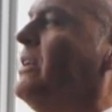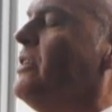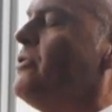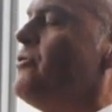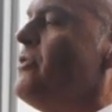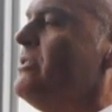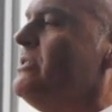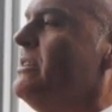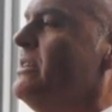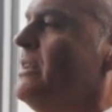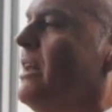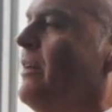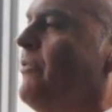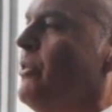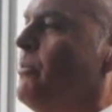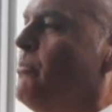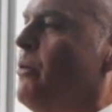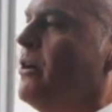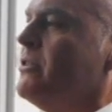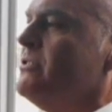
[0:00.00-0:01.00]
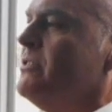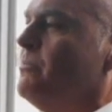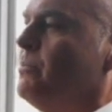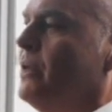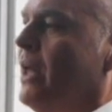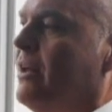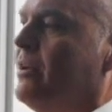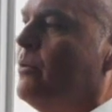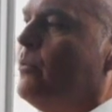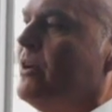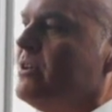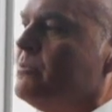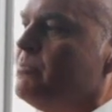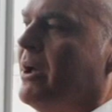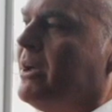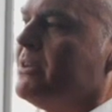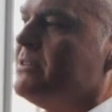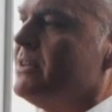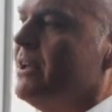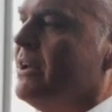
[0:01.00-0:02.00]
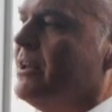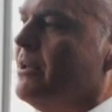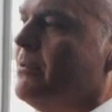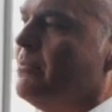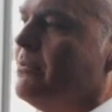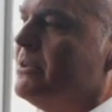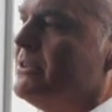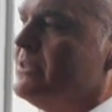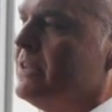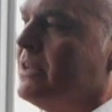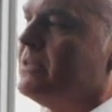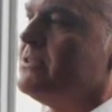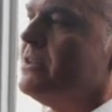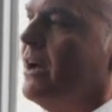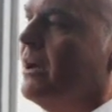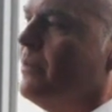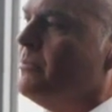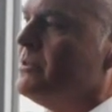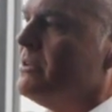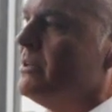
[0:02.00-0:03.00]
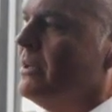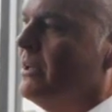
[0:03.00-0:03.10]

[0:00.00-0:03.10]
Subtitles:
Interesting enough, the Boks have played at Westpac Stadium 6 times.